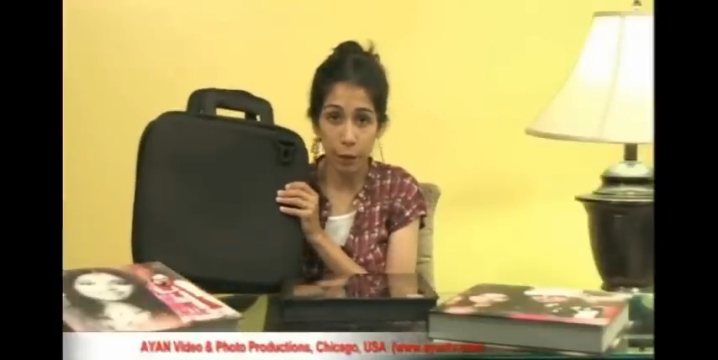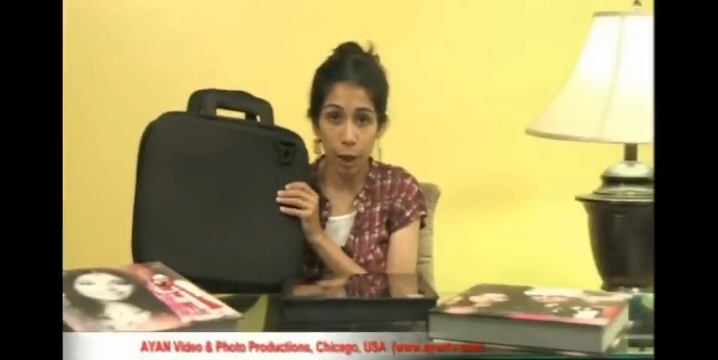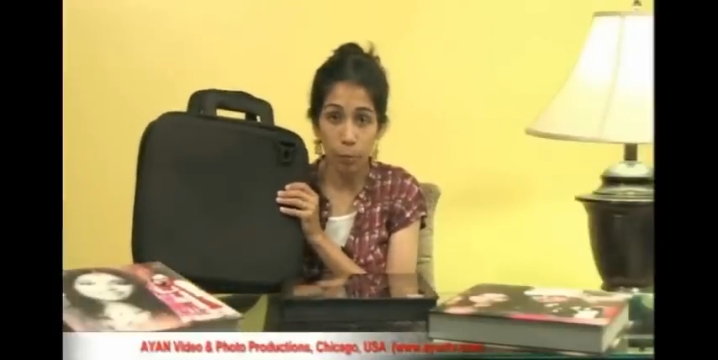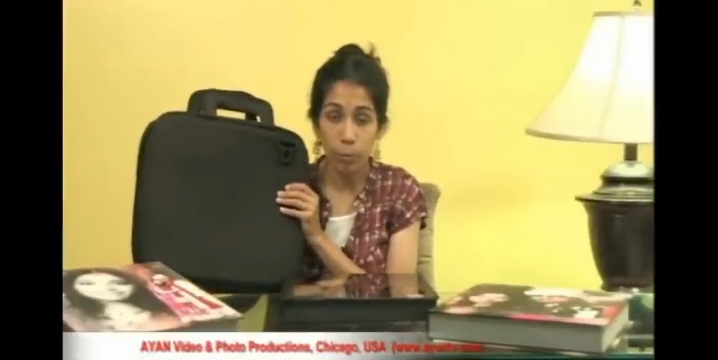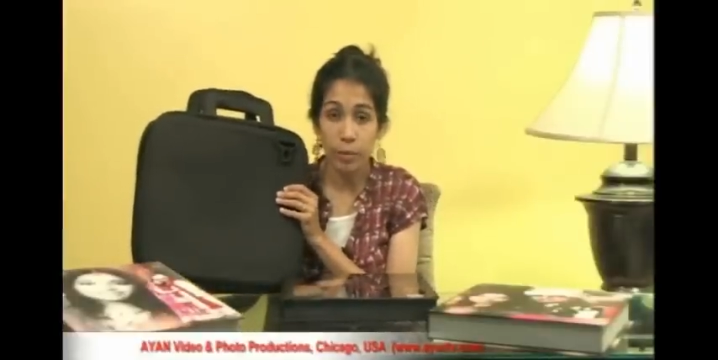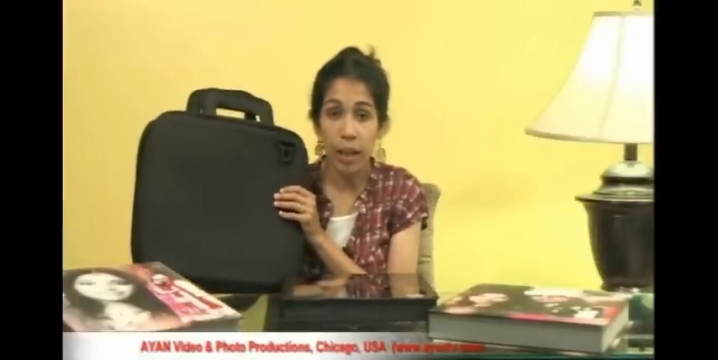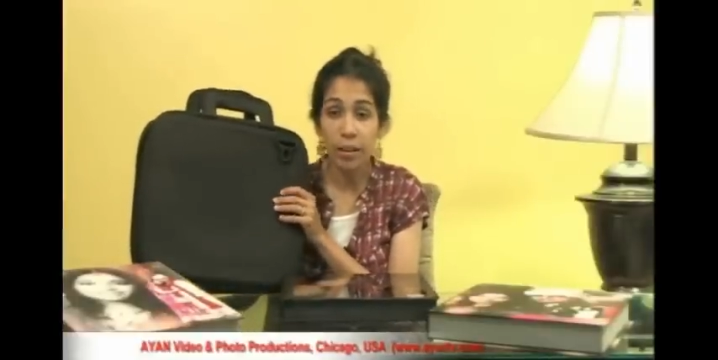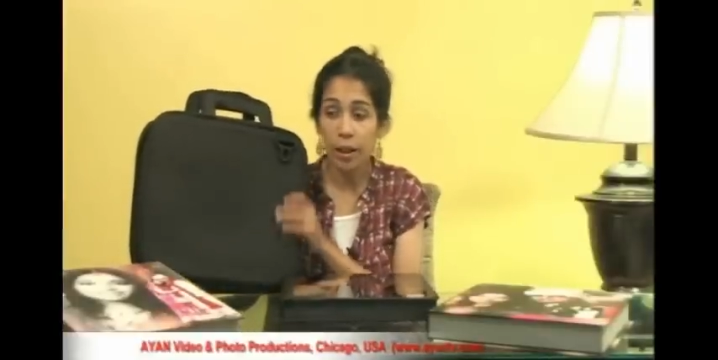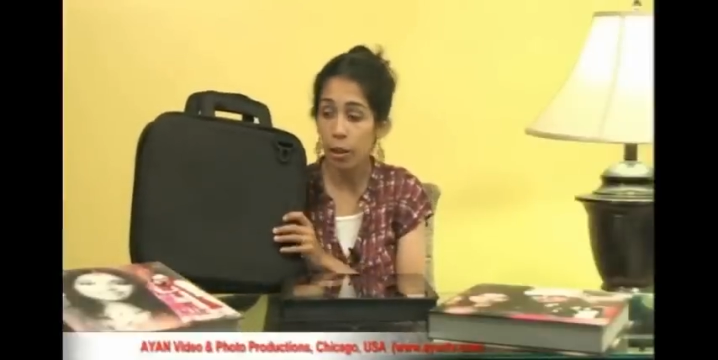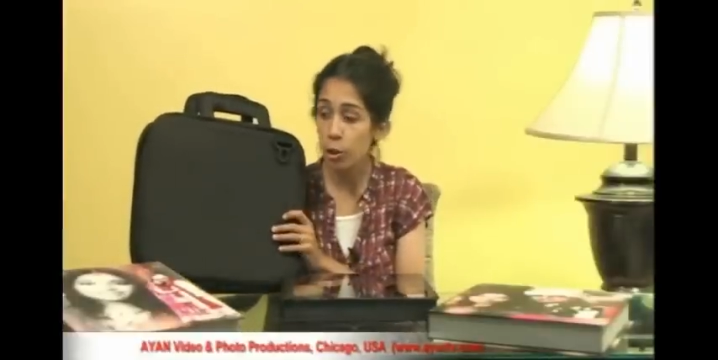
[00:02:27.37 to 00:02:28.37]
your album,
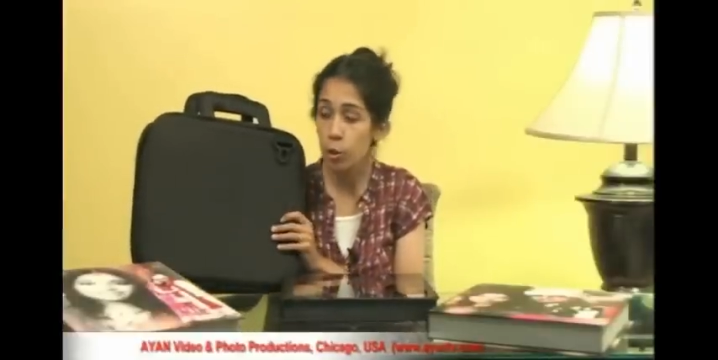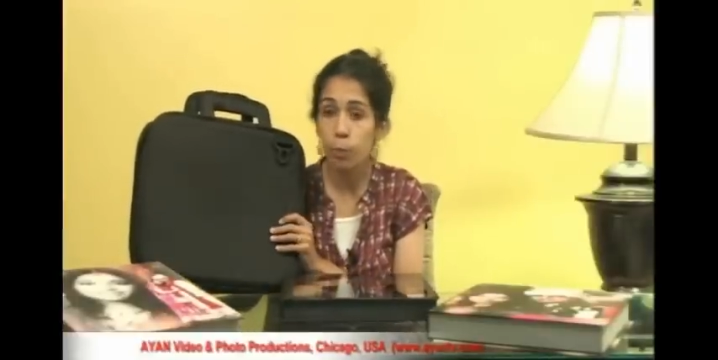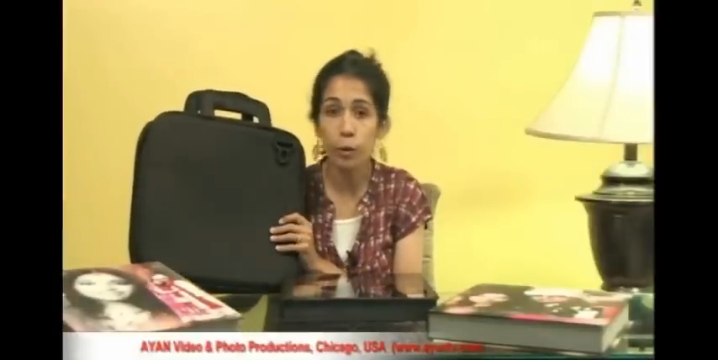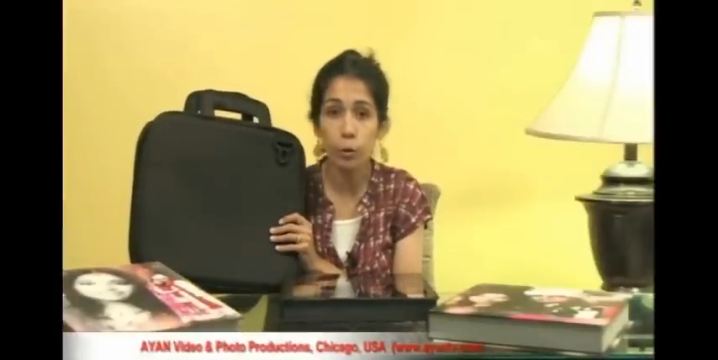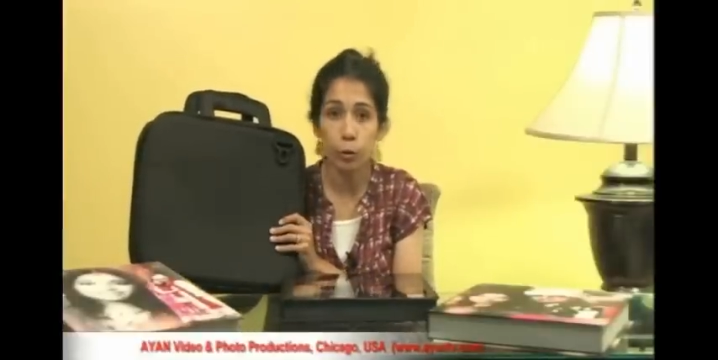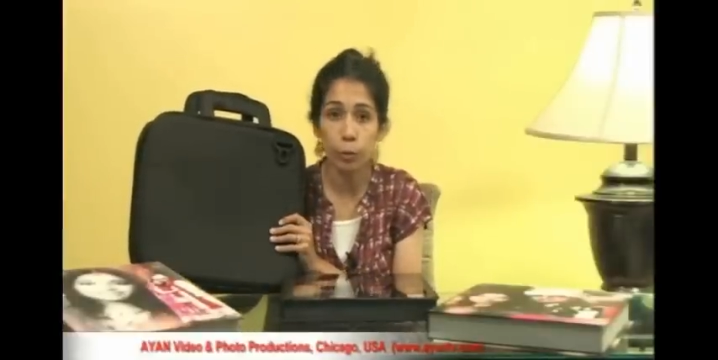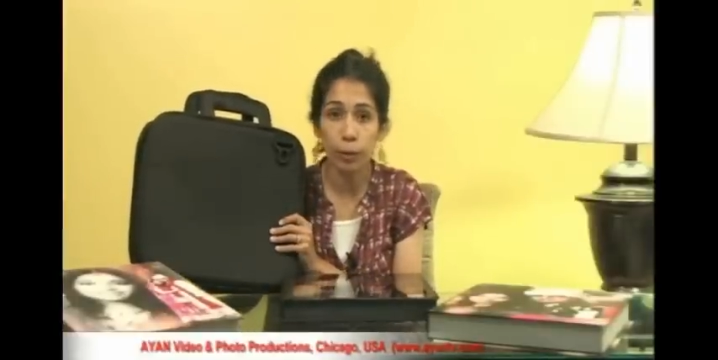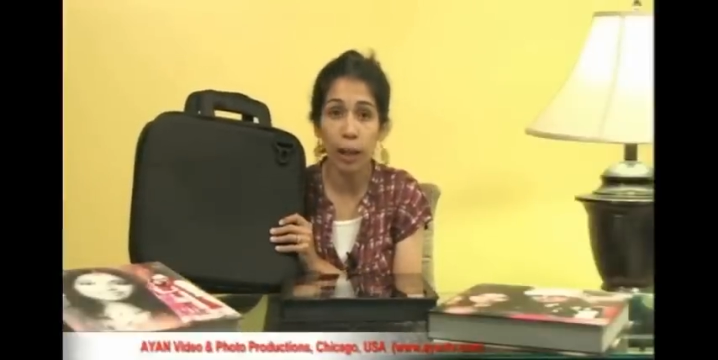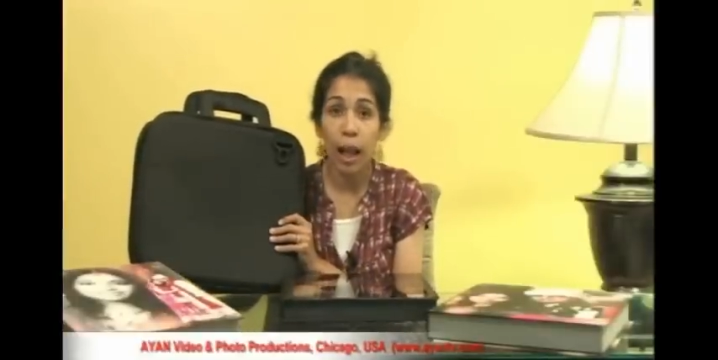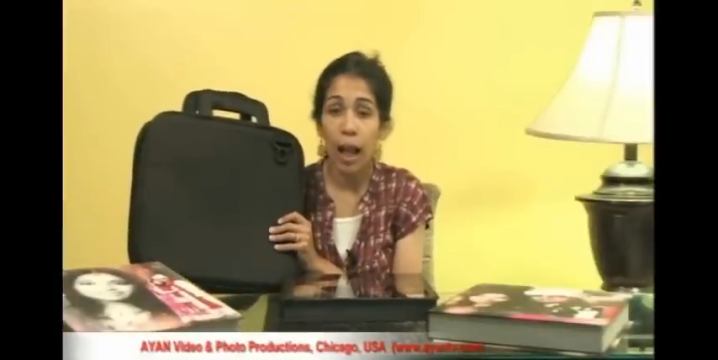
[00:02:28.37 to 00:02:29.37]
and they are super
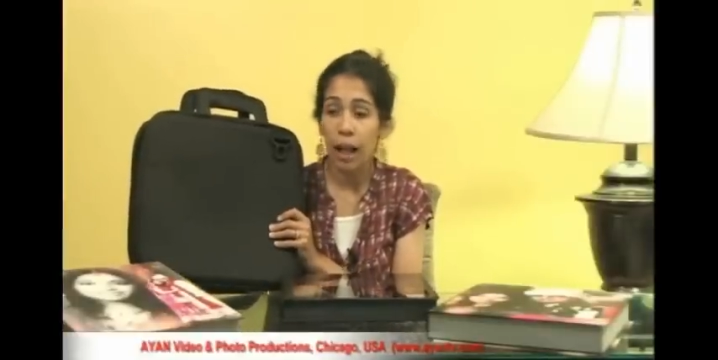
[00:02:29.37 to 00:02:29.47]
durable,